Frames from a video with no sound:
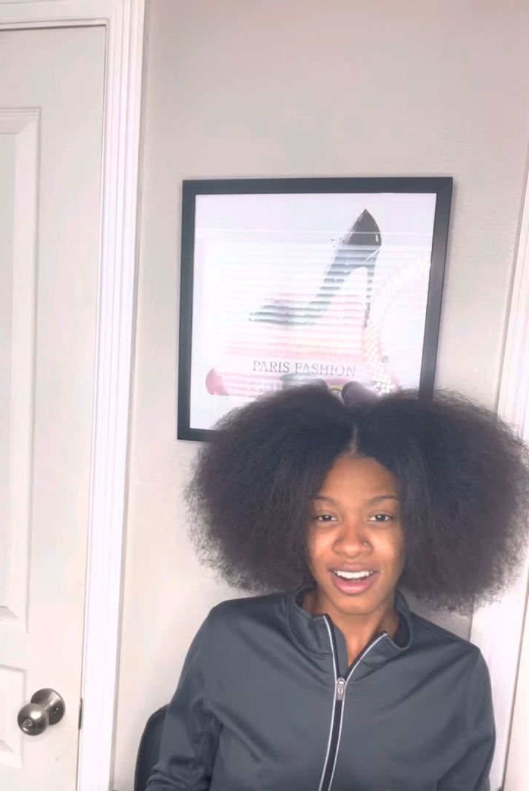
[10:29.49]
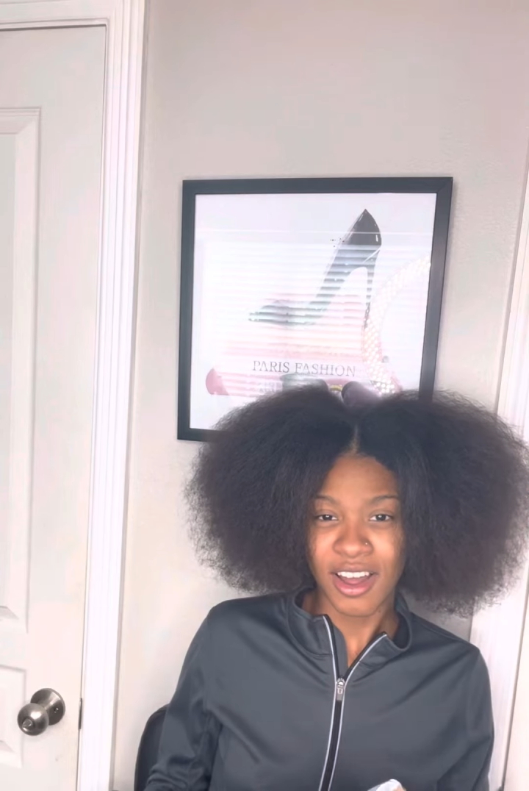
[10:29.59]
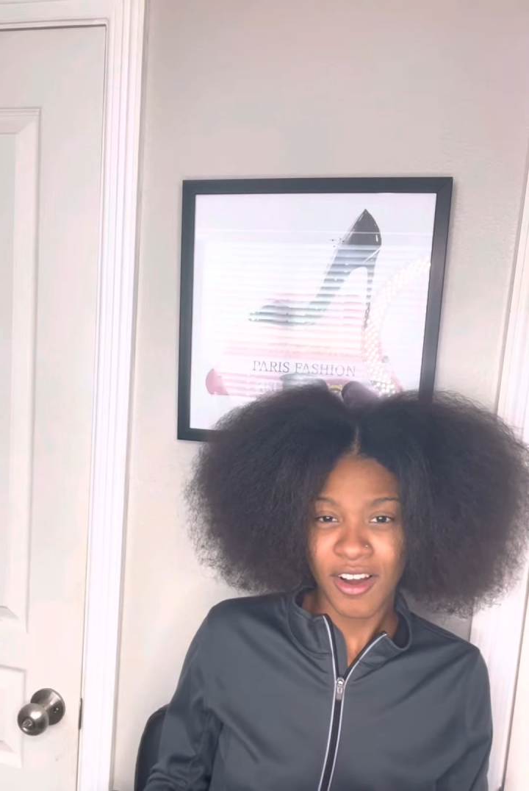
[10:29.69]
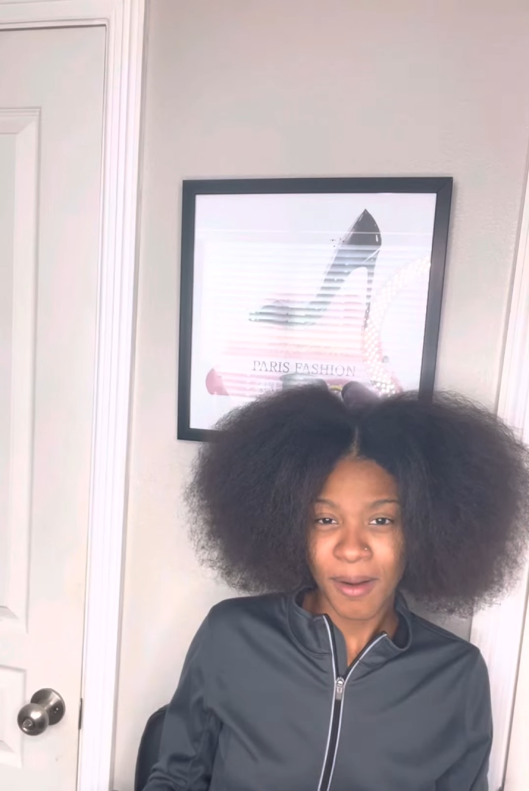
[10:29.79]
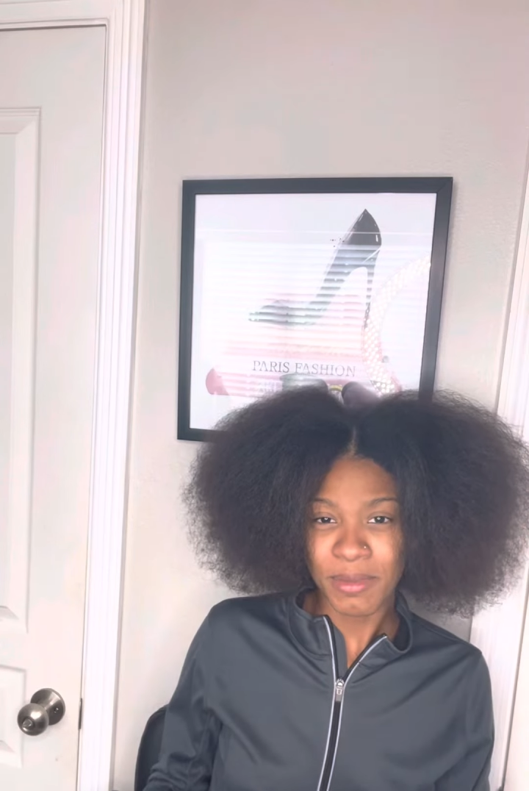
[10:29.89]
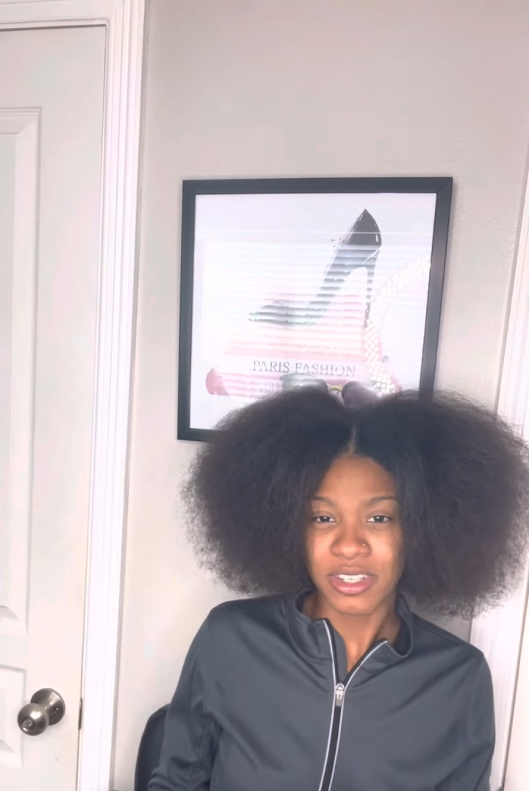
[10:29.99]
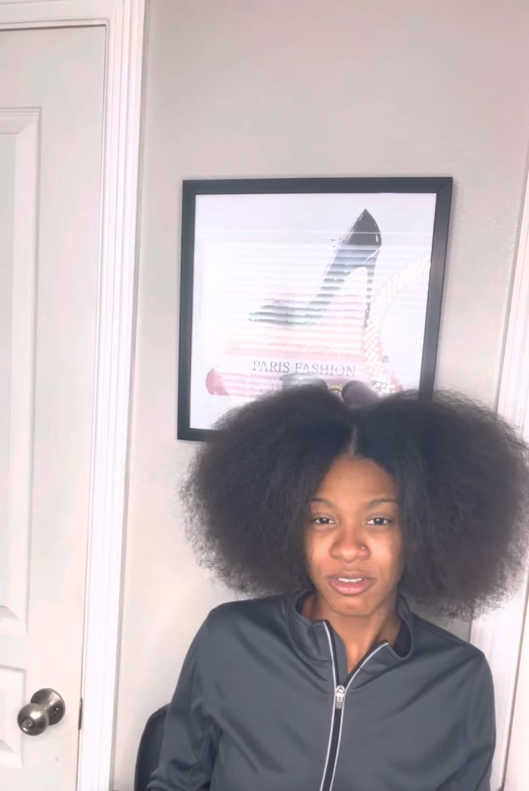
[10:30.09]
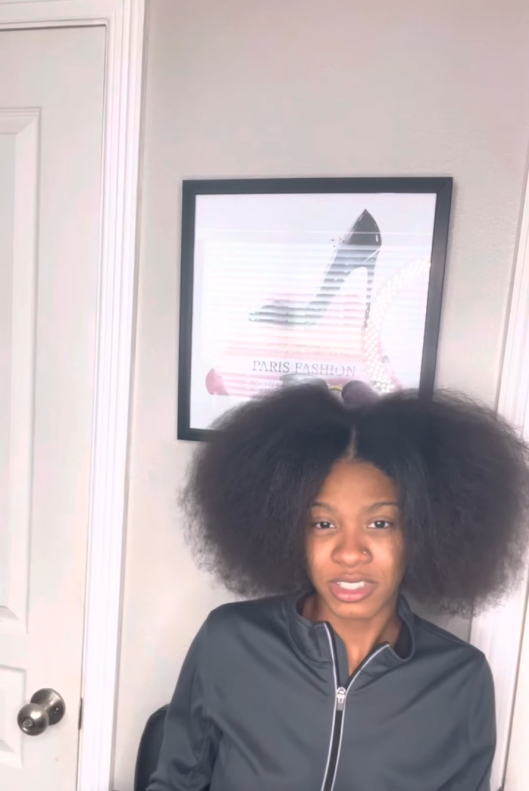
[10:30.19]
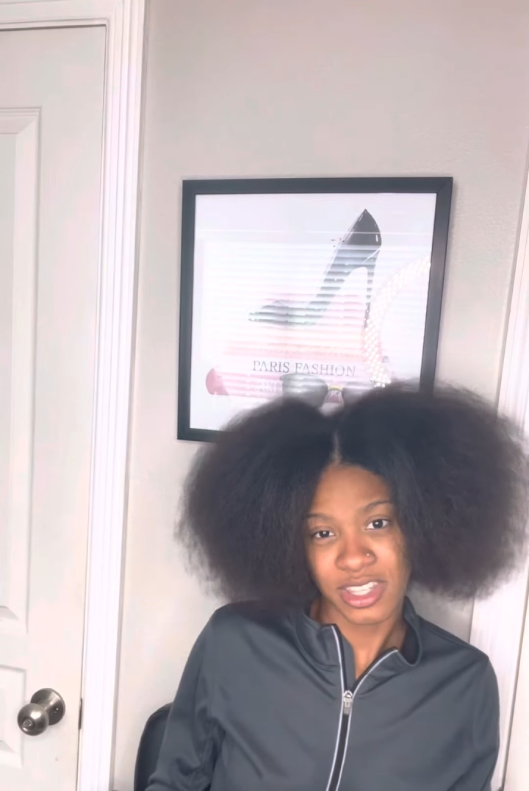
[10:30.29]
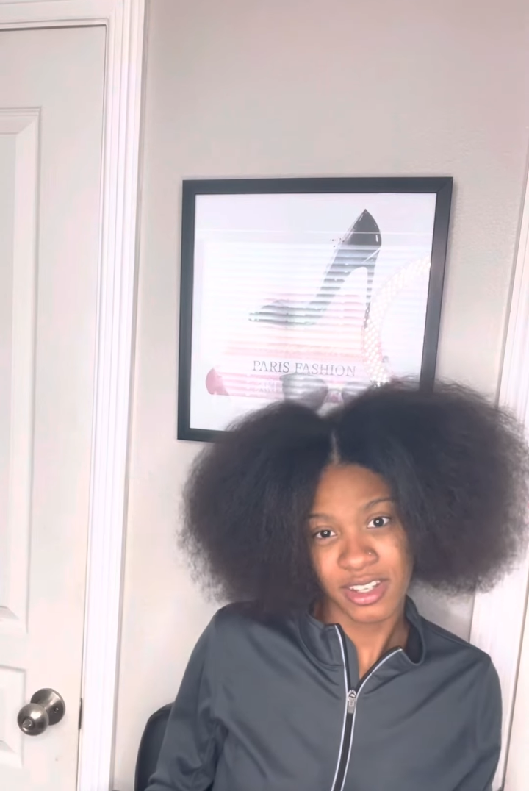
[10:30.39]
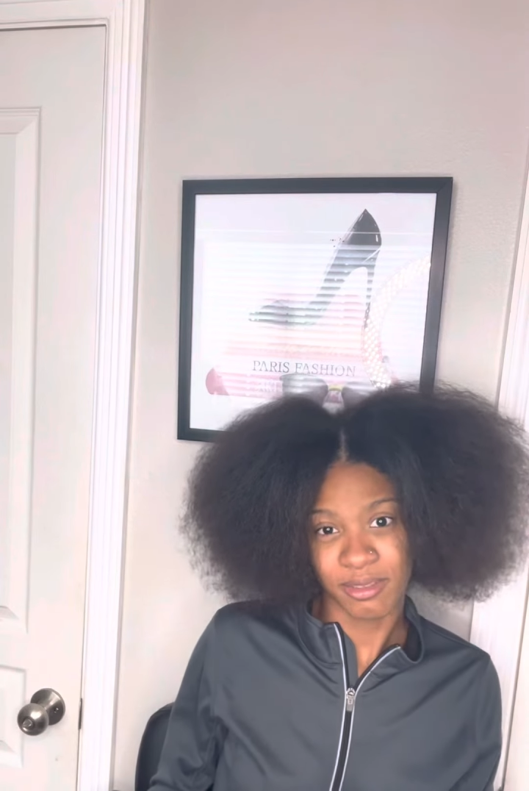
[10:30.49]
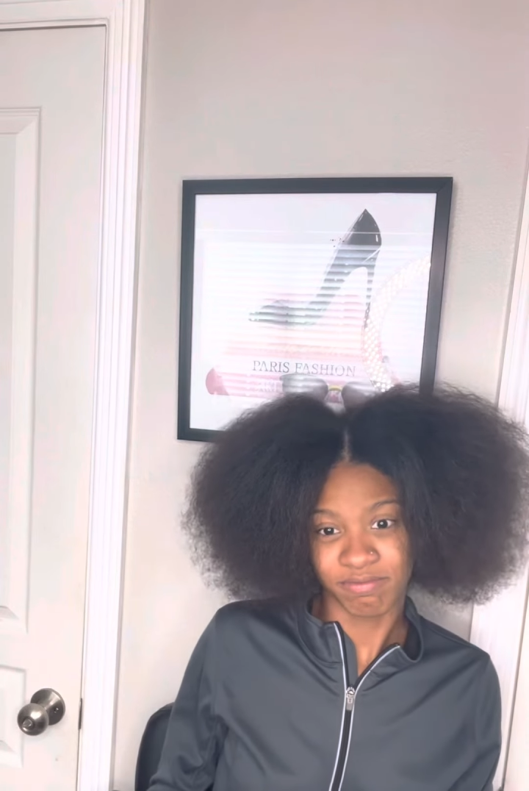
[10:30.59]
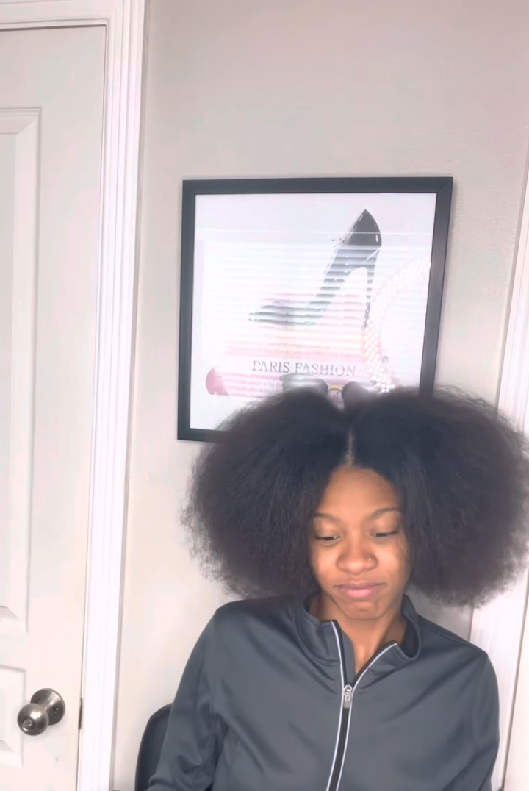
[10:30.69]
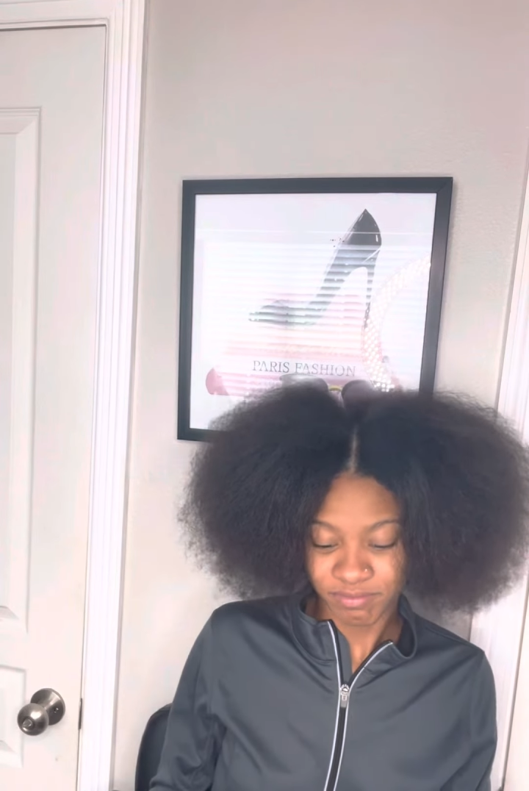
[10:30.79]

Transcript: no, I'm gonna use them.